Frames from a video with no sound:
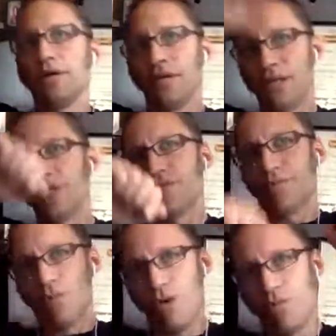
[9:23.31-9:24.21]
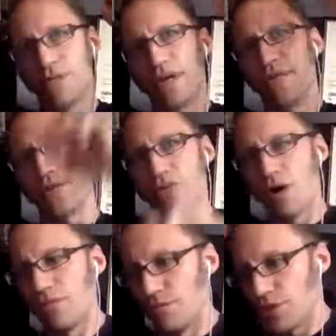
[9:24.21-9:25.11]
each of the mobs and the
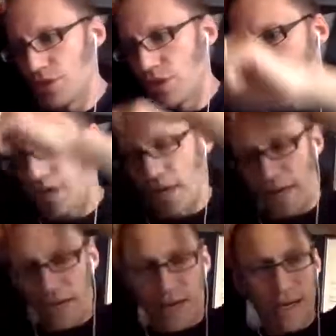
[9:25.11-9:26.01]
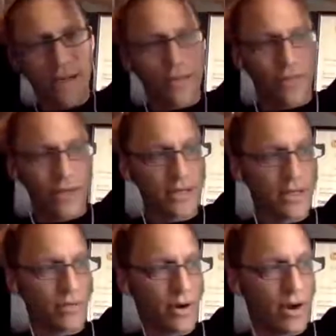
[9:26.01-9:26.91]
scrums and other things
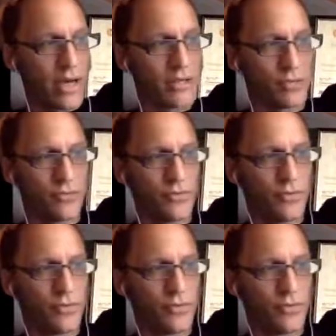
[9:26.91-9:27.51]
that where I sort of,